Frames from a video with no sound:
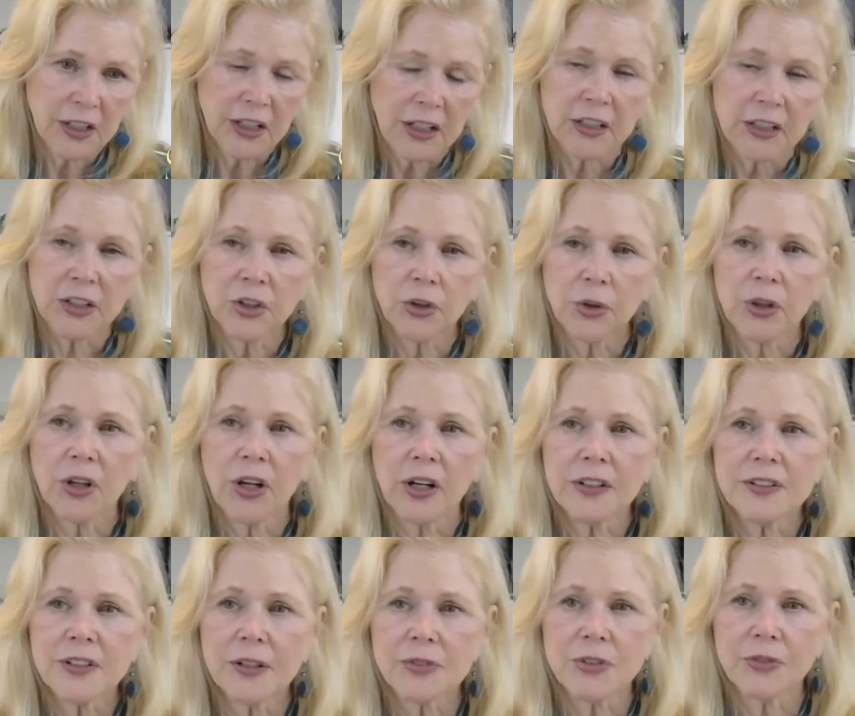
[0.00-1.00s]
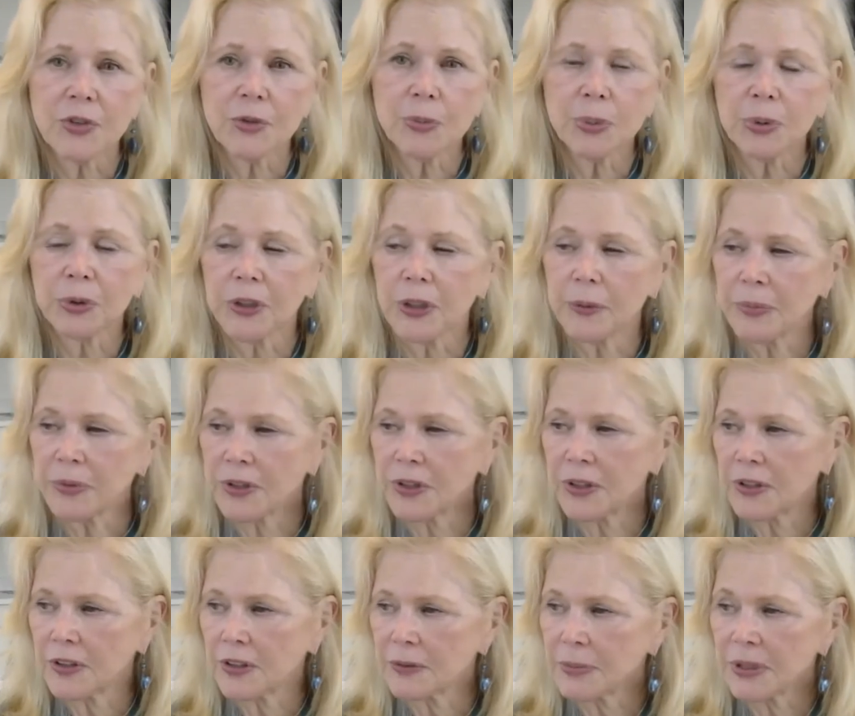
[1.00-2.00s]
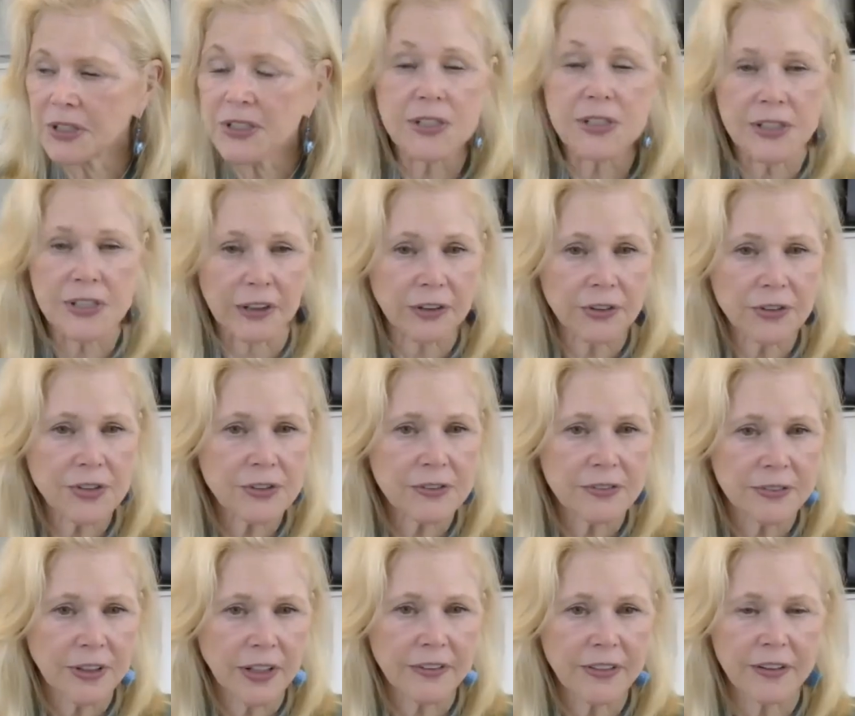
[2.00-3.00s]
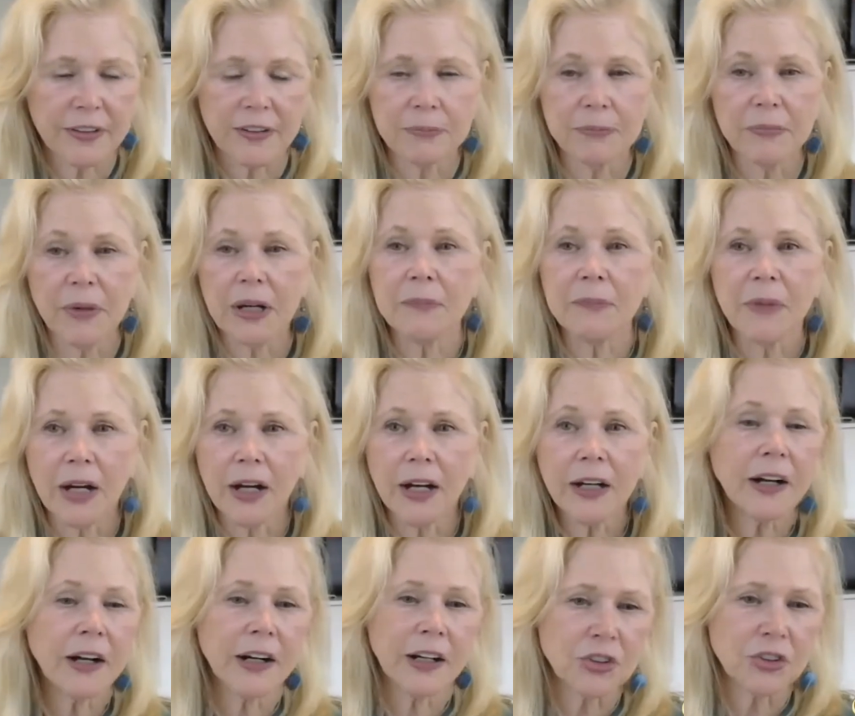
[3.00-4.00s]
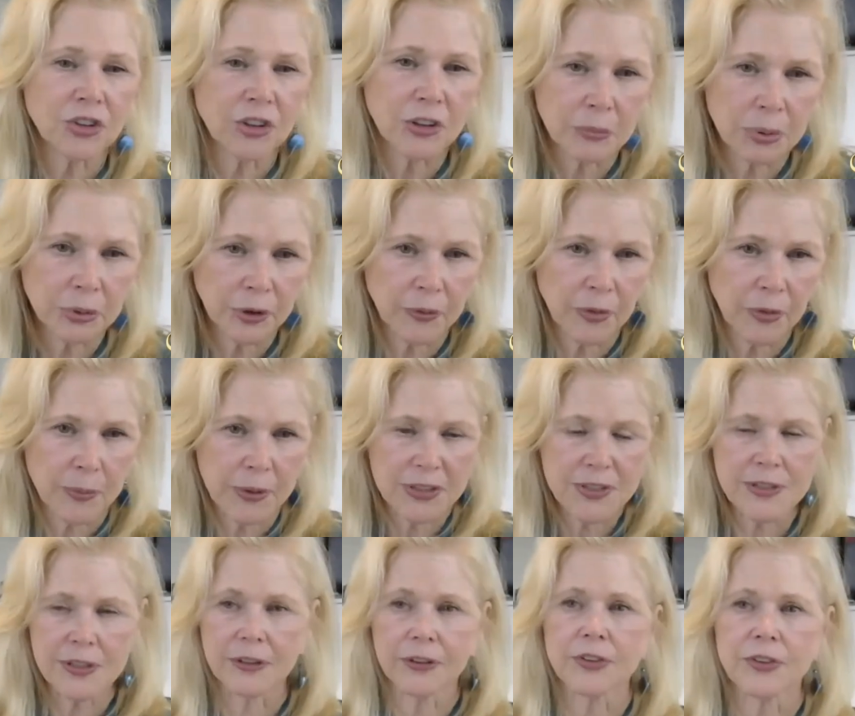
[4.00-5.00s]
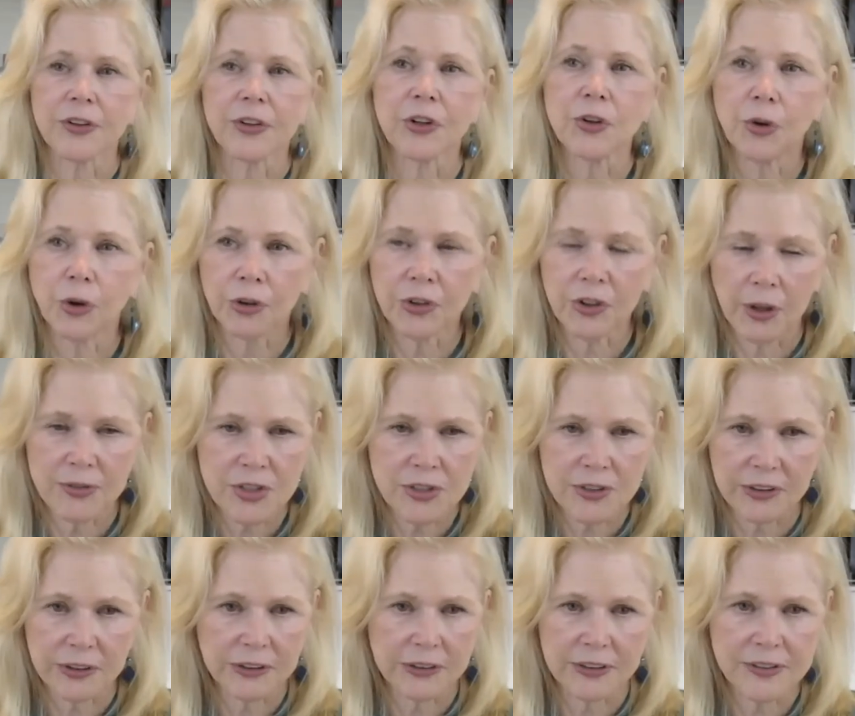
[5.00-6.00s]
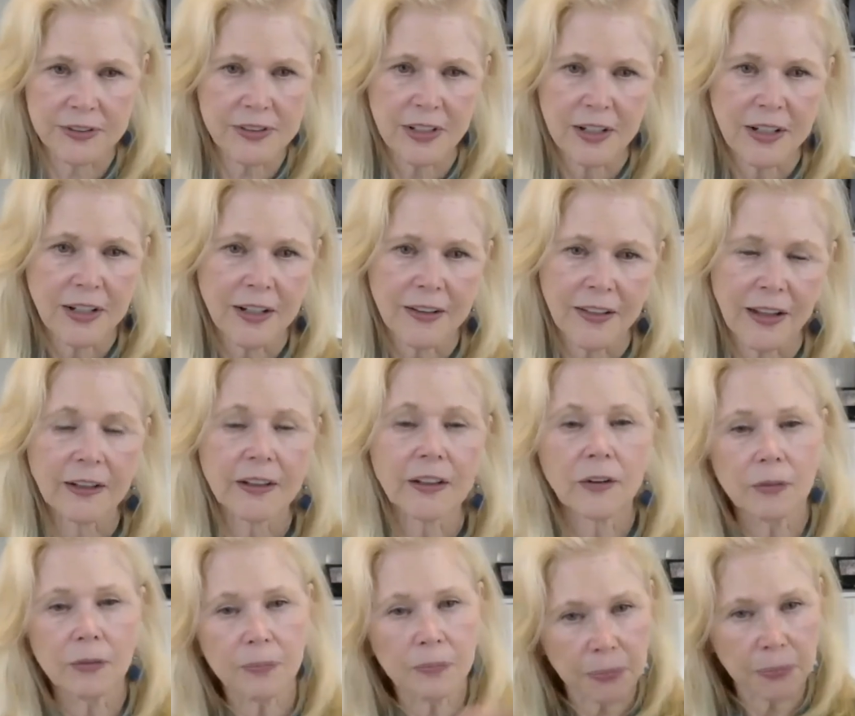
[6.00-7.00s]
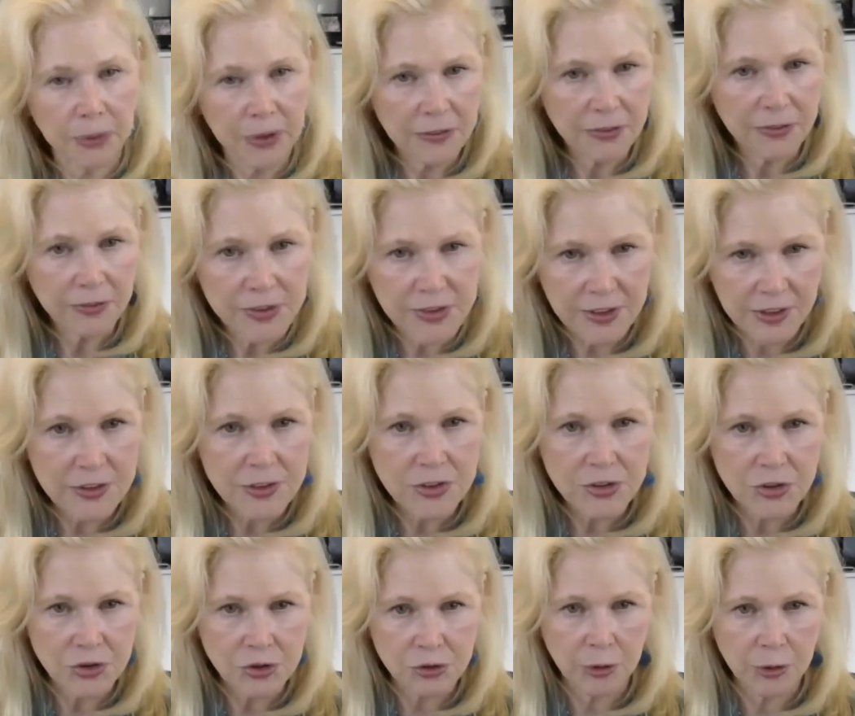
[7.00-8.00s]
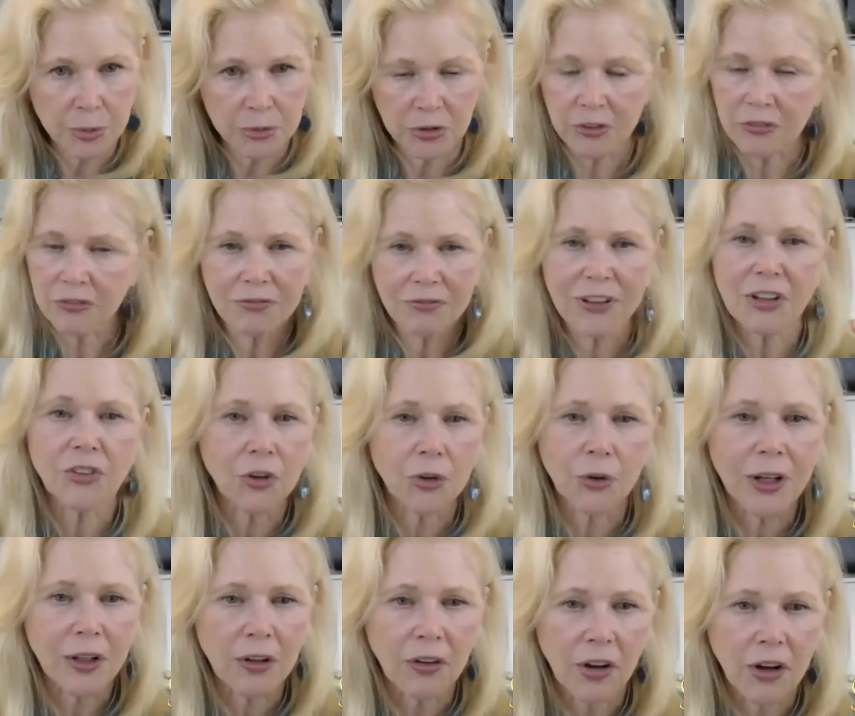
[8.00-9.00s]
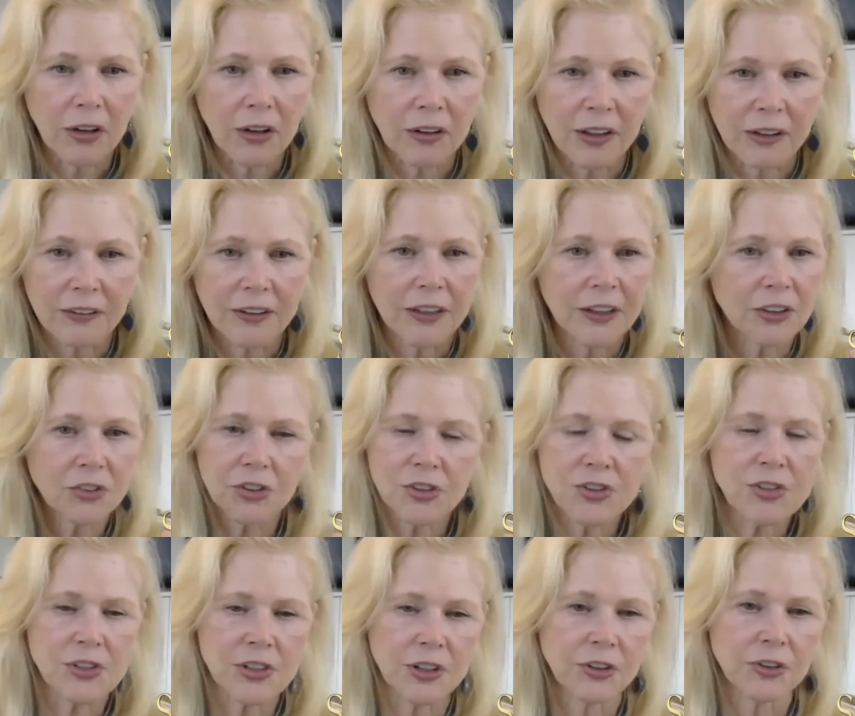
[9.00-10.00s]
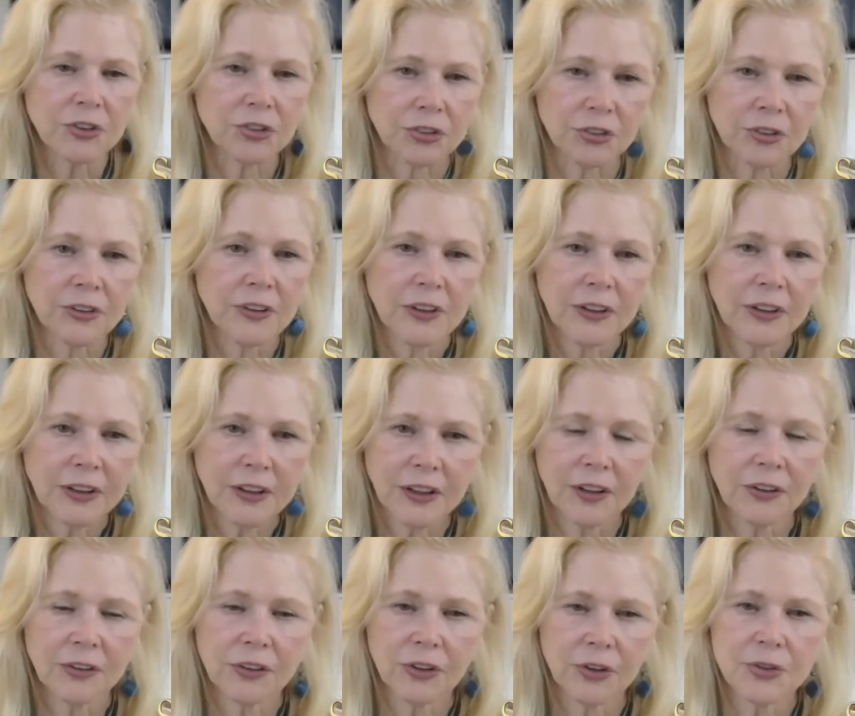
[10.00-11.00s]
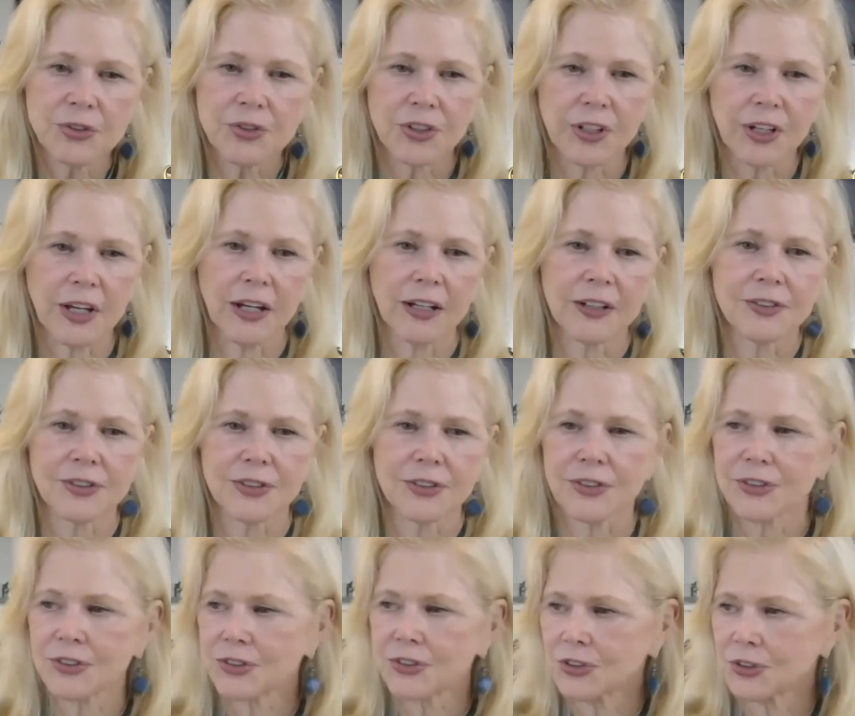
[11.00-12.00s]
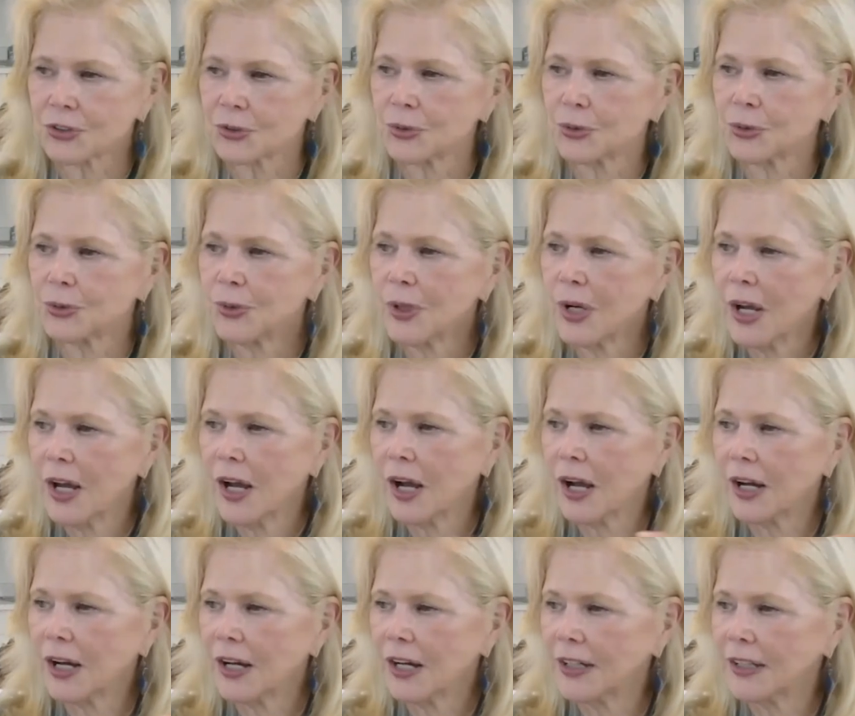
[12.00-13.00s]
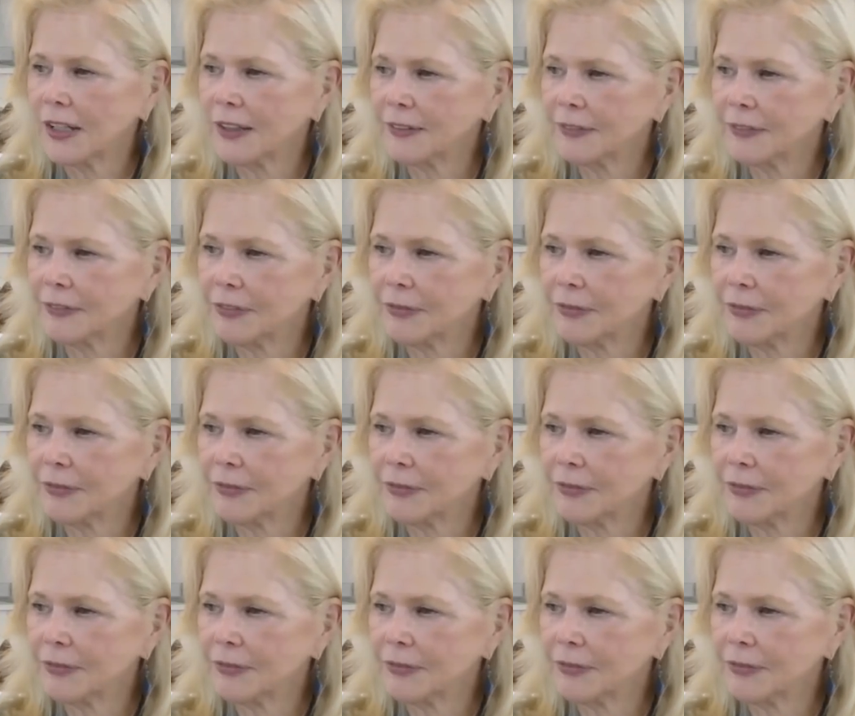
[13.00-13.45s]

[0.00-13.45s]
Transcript: You know, a lot of times if you pull up the the best sellers, I, my, my, I kind of cheat and pull up the best sellers on the New York Times sell list. That little brief sentence description, that's a great logline. It just tells you Carol goes to Kansas to uh,